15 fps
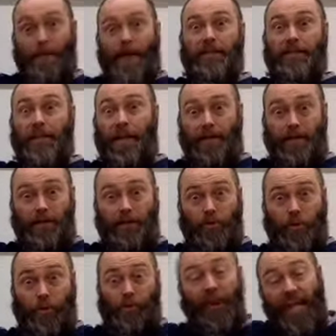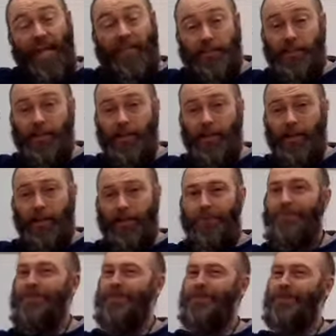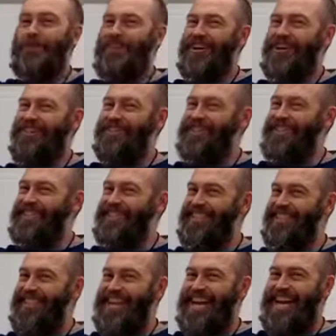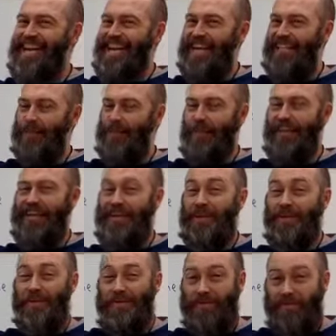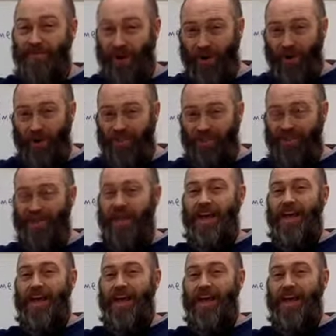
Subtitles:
back together into a plate, well, you would go, yeah, that's played in reverse.